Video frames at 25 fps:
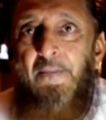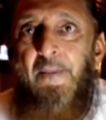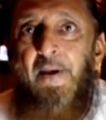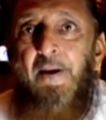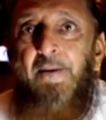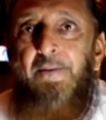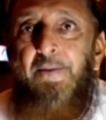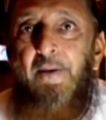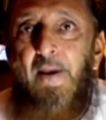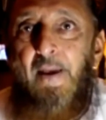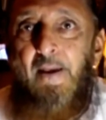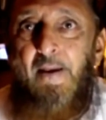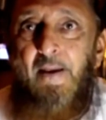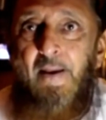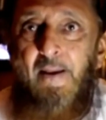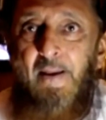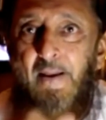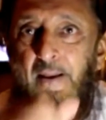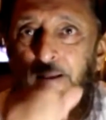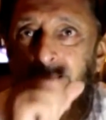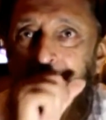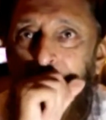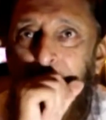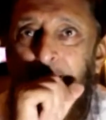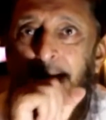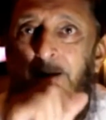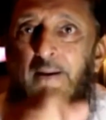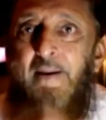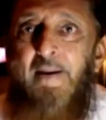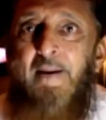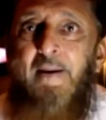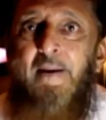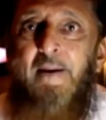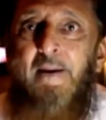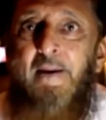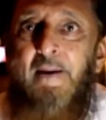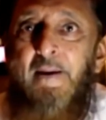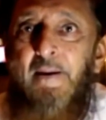that
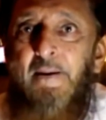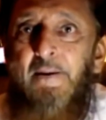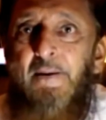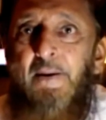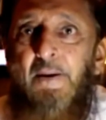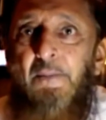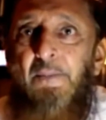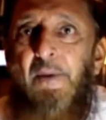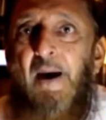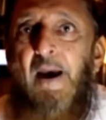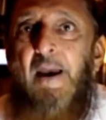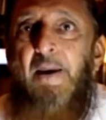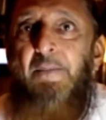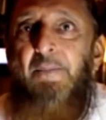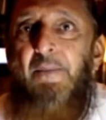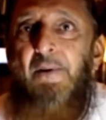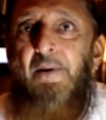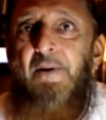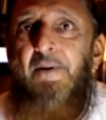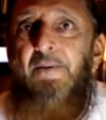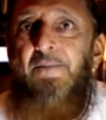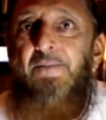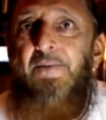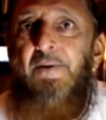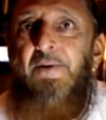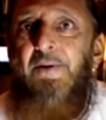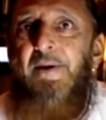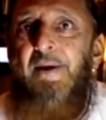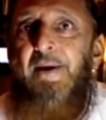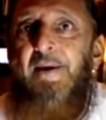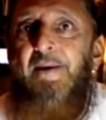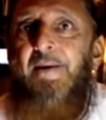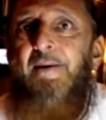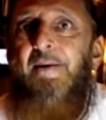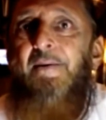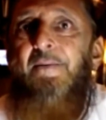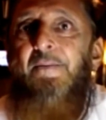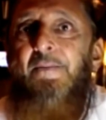the Bible is the
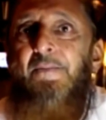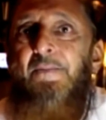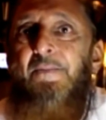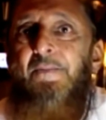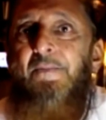deed,